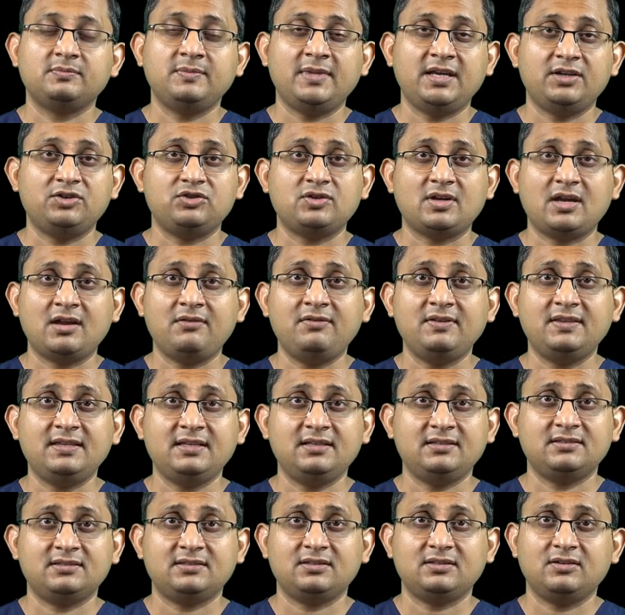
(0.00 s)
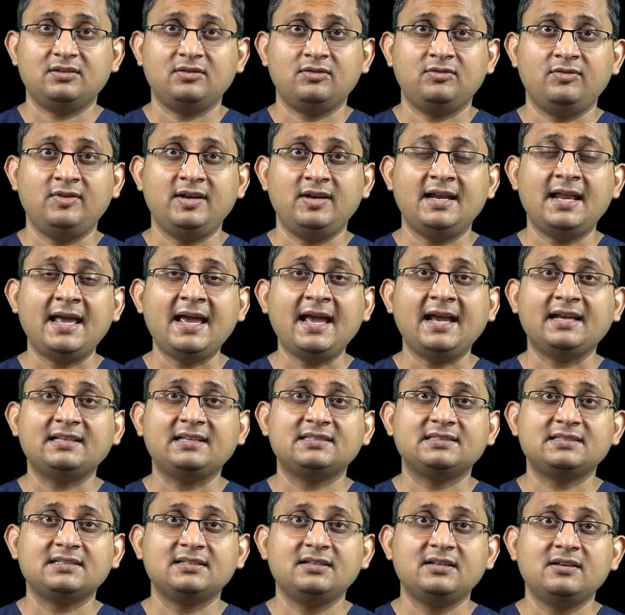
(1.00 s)
make sure everything's
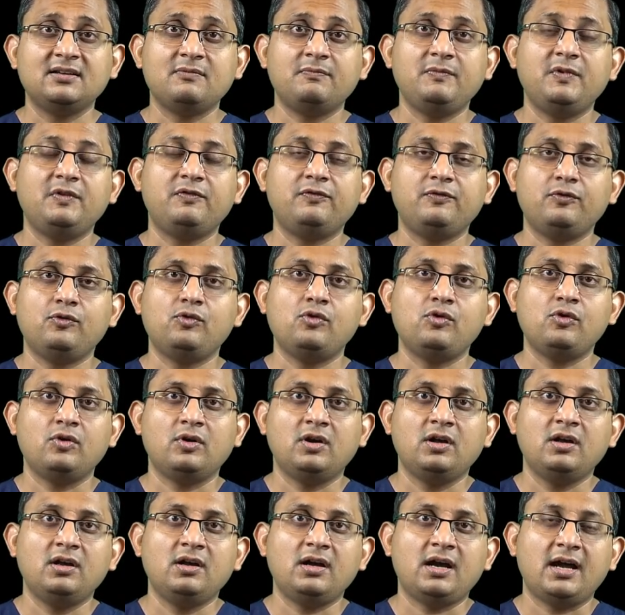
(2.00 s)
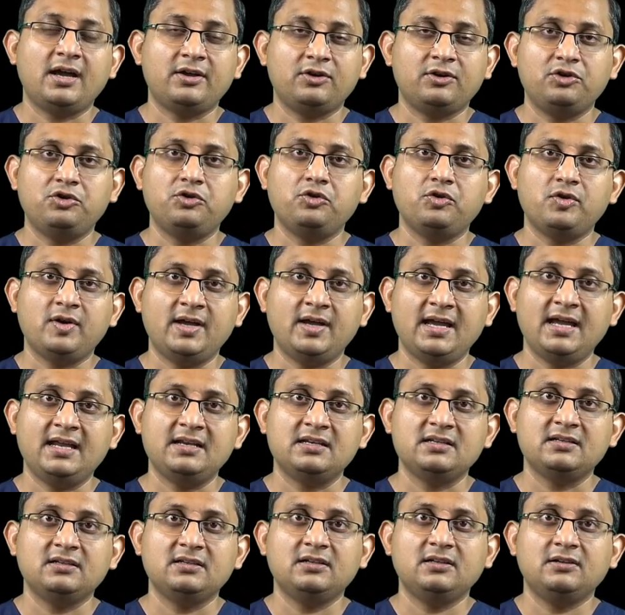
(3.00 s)
relaxed before I go
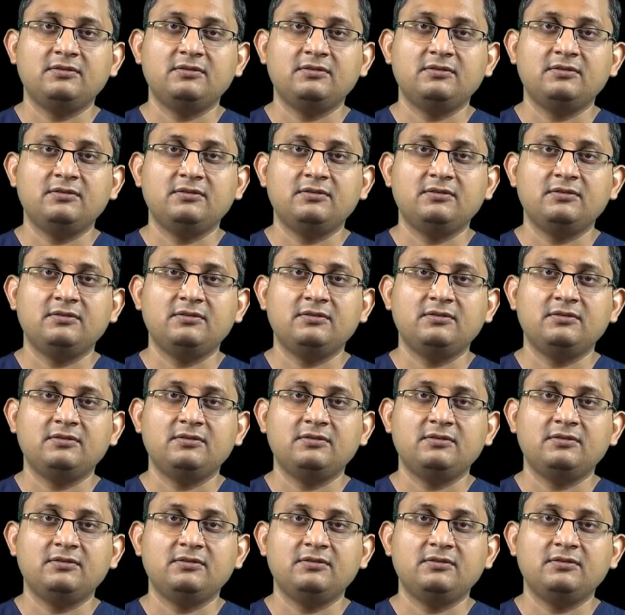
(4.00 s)
ahead